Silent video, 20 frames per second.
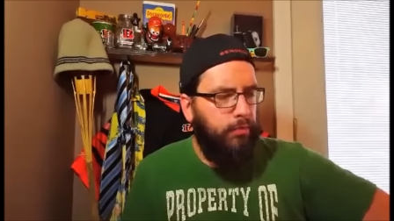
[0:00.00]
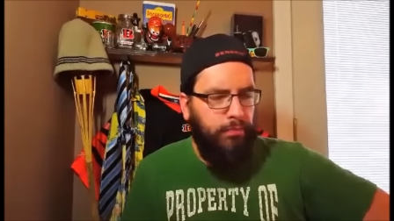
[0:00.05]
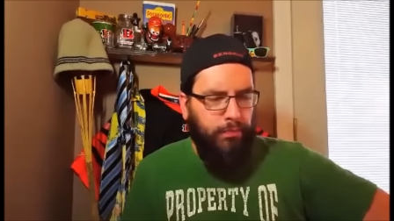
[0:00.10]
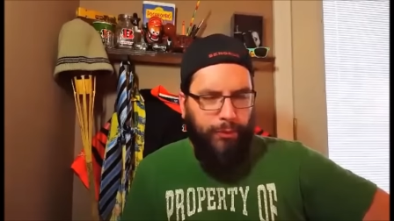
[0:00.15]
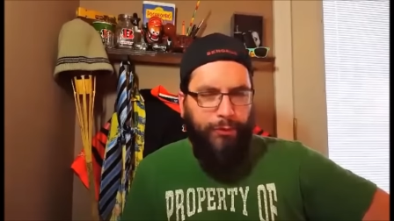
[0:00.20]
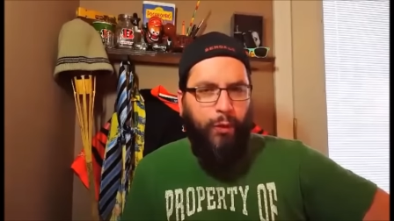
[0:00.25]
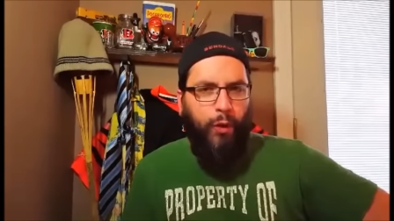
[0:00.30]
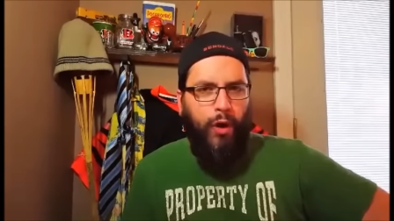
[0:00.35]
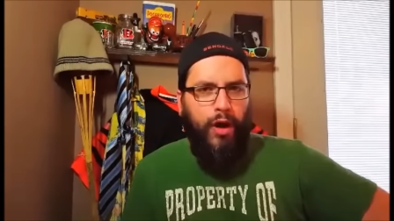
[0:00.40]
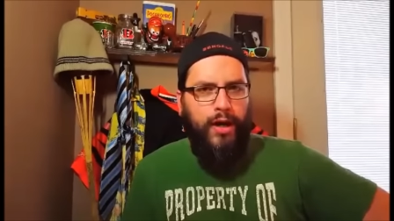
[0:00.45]

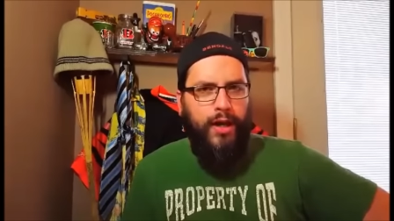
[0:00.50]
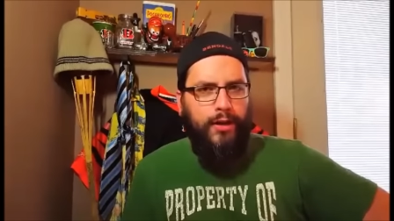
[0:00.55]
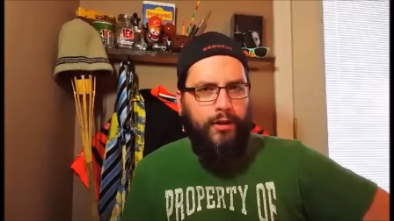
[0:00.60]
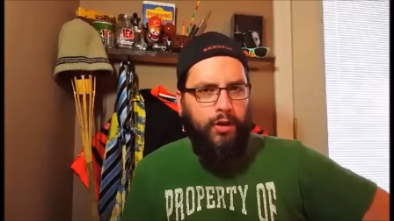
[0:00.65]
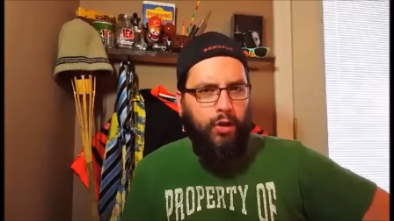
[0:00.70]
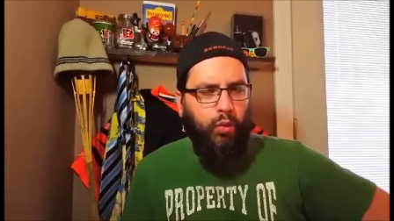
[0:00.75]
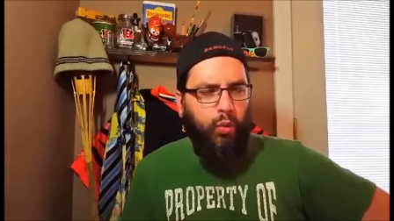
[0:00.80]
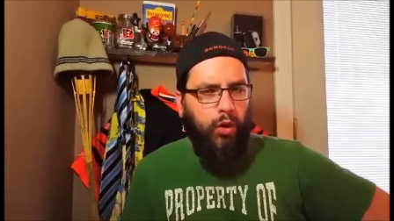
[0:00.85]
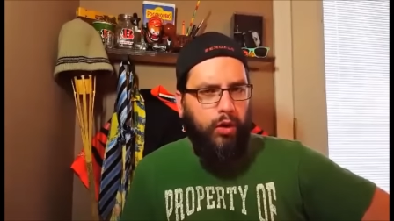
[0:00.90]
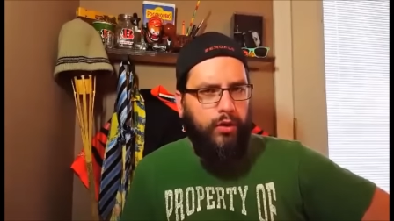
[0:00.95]
before I get
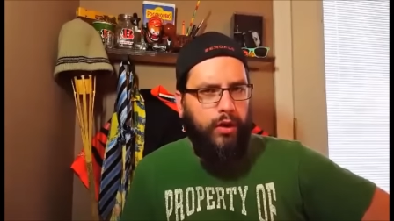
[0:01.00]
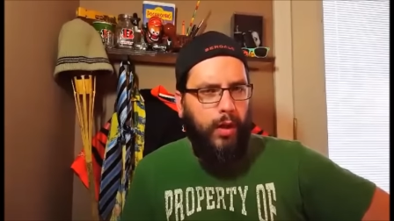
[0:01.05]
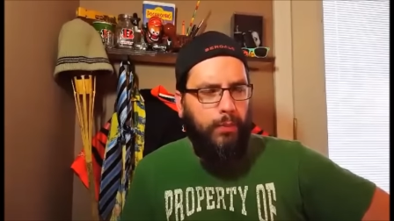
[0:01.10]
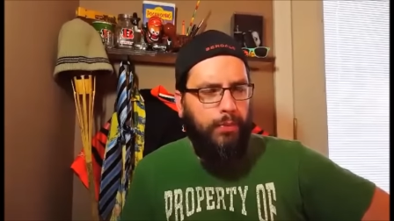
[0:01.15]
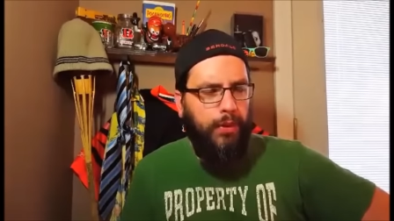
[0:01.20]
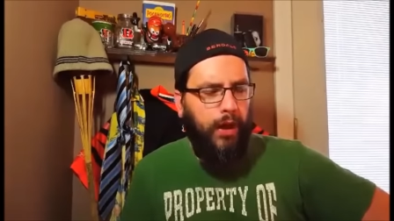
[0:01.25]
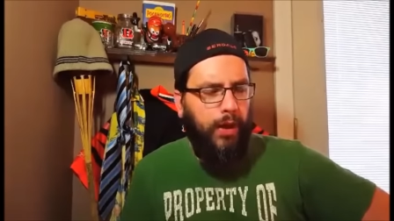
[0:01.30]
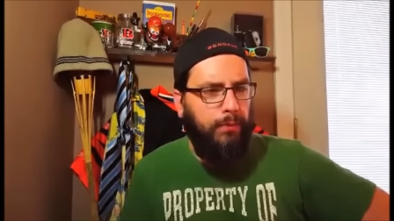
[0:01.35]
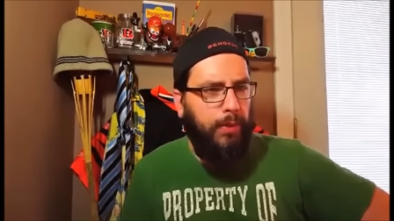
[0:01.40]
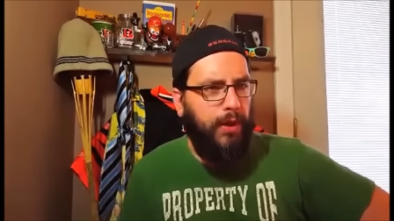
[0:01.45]
too worked
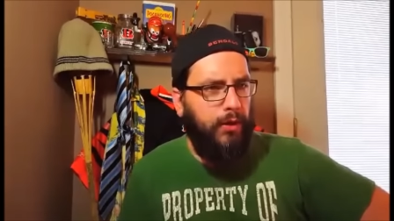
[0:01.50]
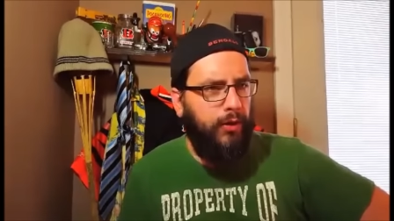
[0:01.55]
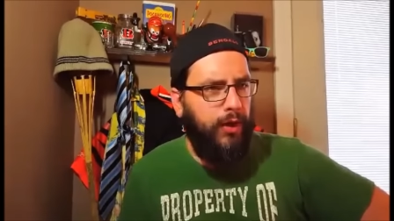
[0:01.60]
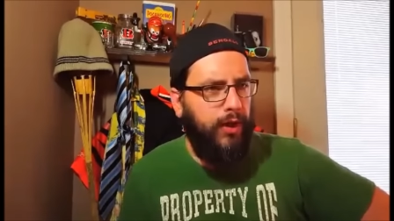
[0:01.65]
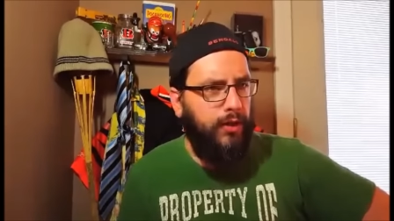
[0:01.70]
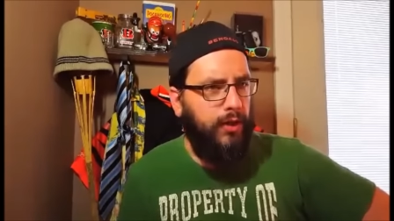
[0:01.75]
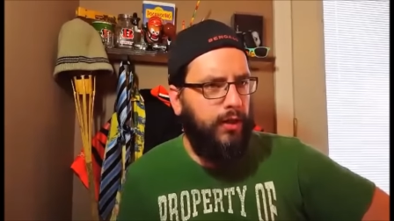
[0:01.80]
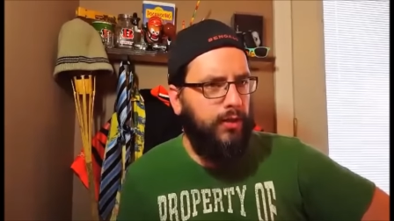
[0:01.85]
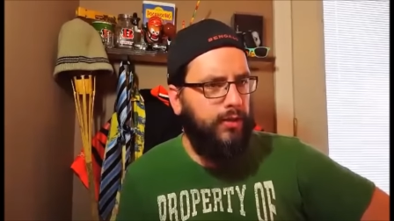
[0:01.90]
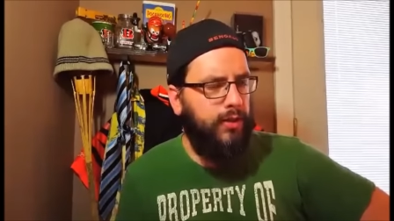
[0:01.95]
up here, I better
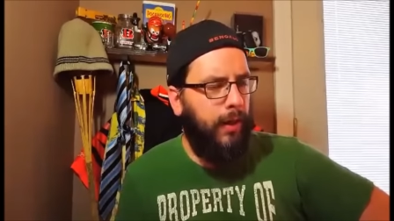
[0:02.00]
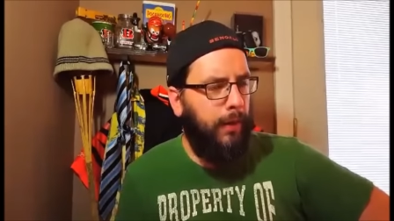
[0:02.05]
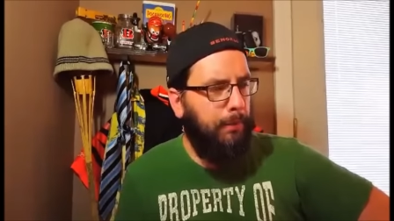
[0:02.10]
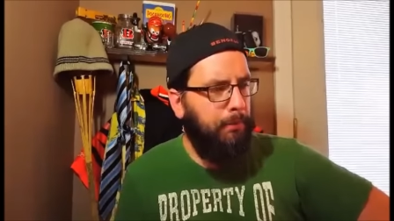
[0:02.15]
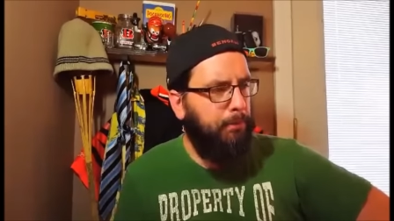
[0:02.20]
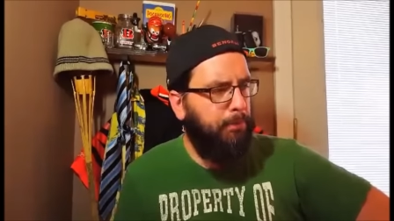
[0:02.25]
end this.